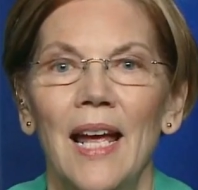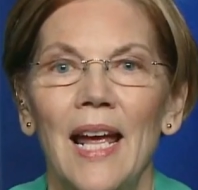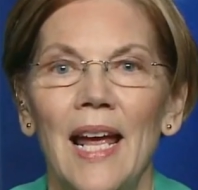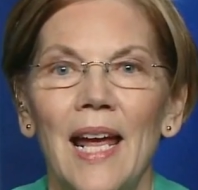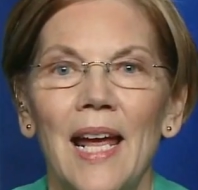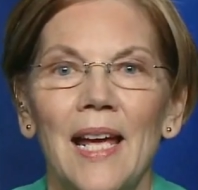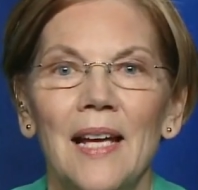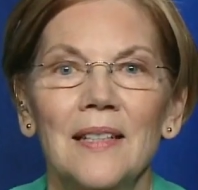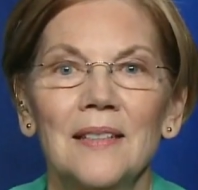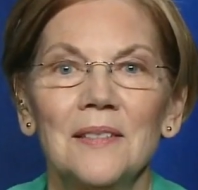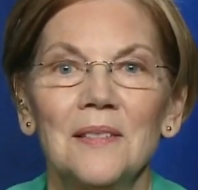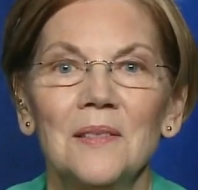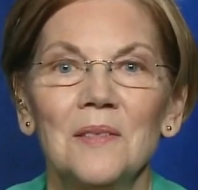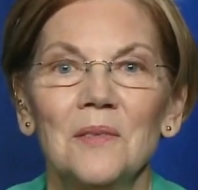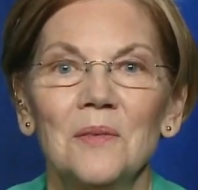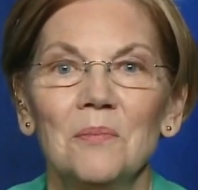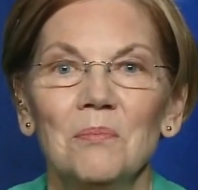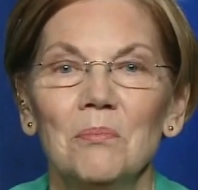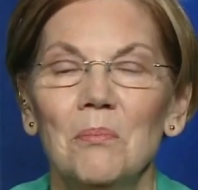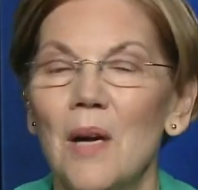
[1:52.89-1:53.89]

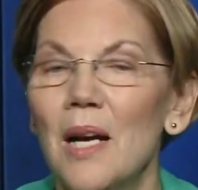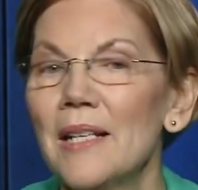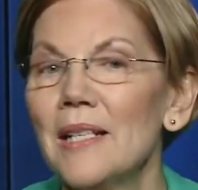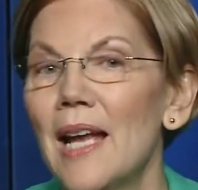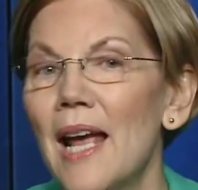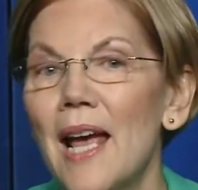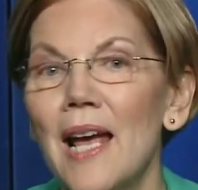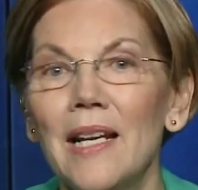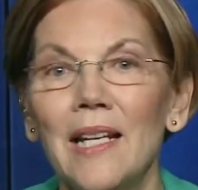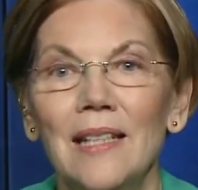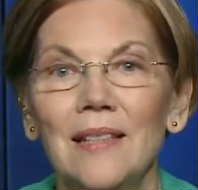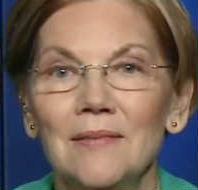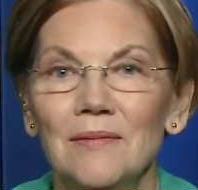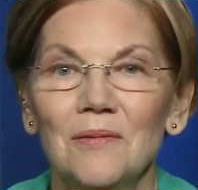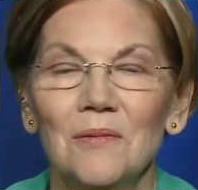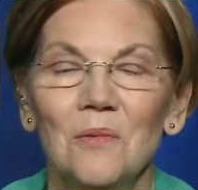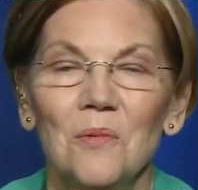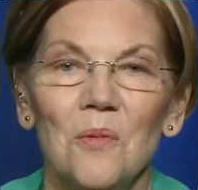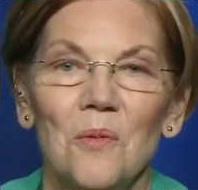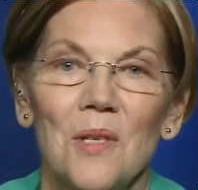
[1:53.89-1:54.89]
and my daddy
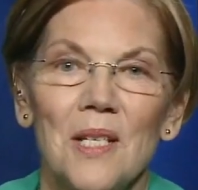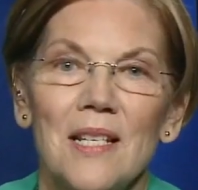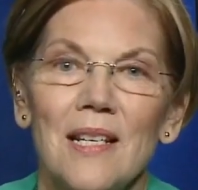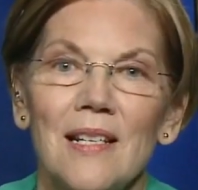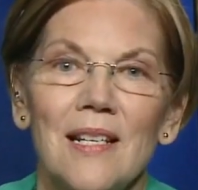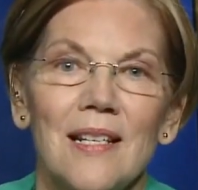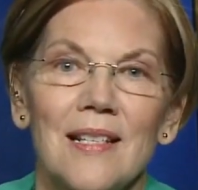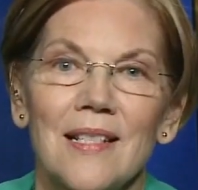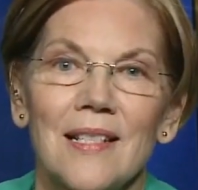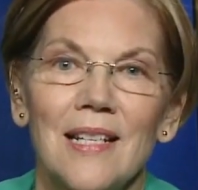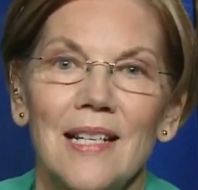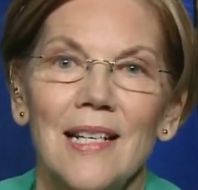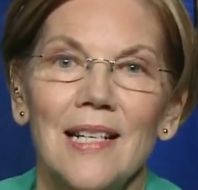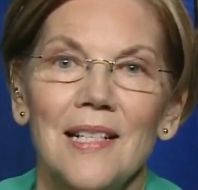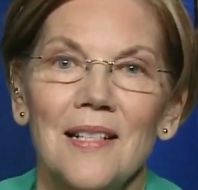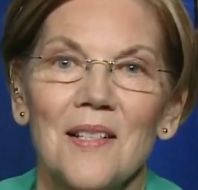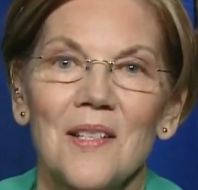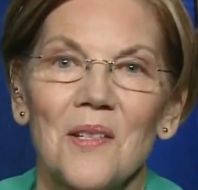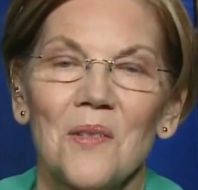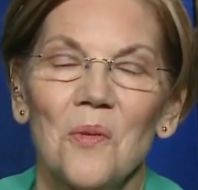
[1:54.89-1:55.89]
was in his
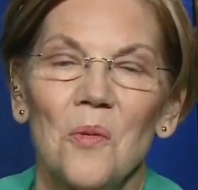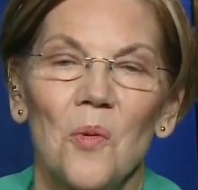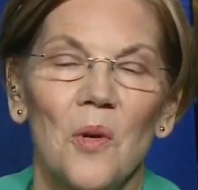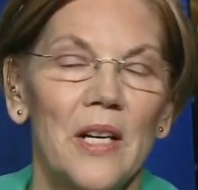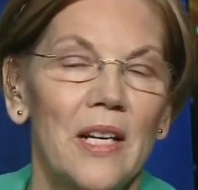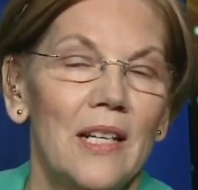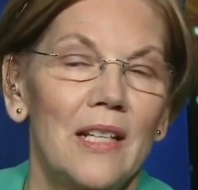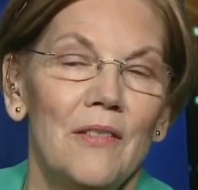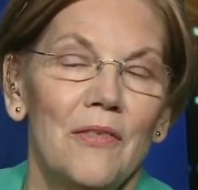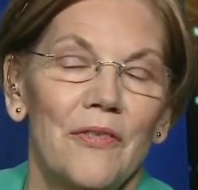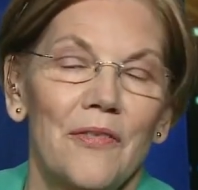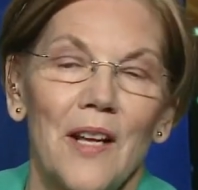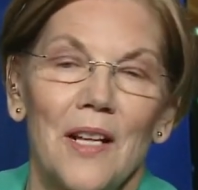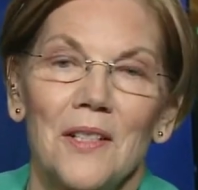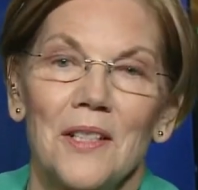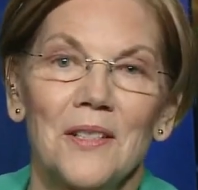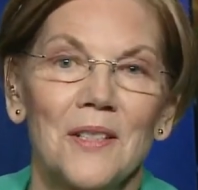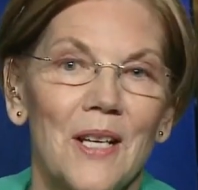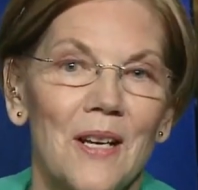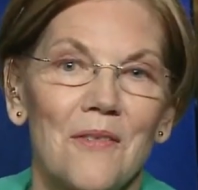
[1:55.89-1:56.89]
teens when he
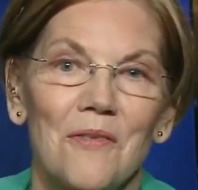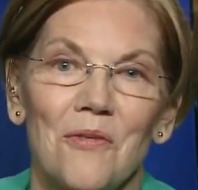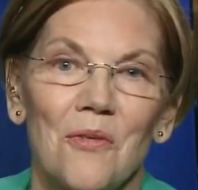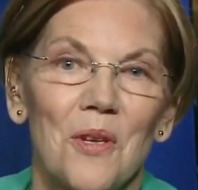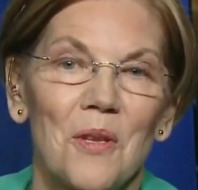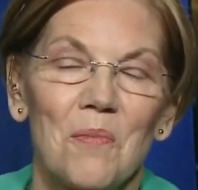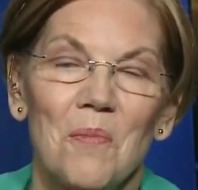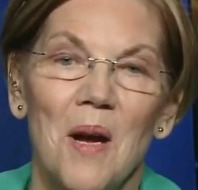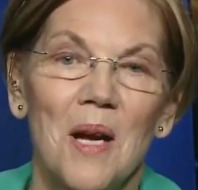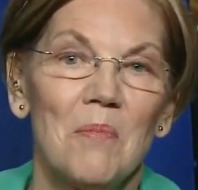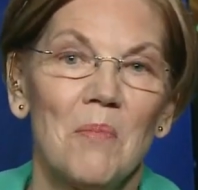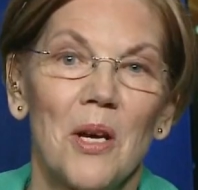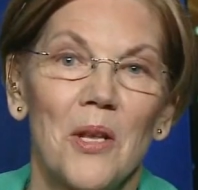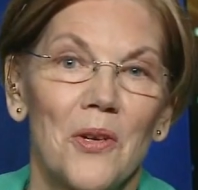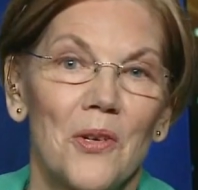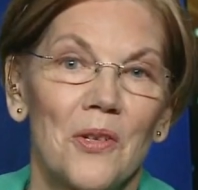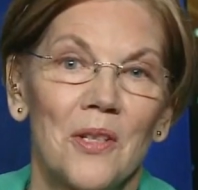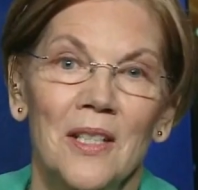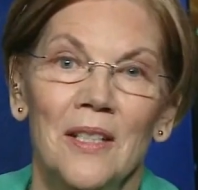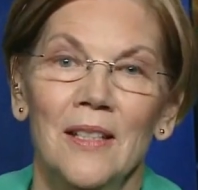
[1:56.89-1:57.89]
fell in love with my
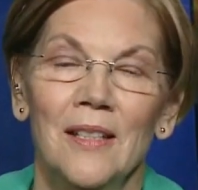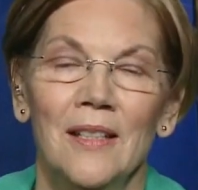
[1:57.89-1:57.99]
mother.